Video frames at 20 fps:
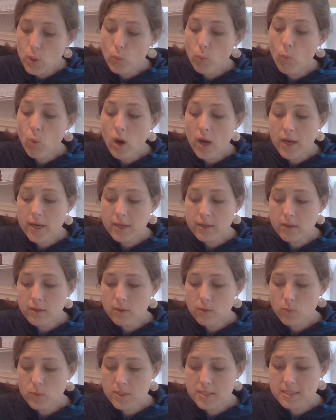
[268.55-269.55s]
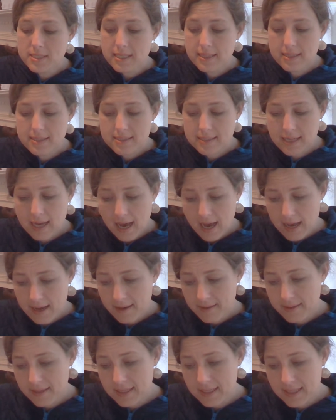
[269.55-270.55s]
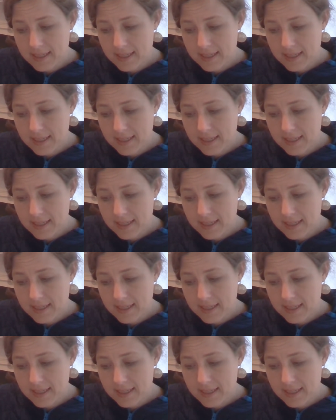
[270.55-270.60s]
One was that the sky on the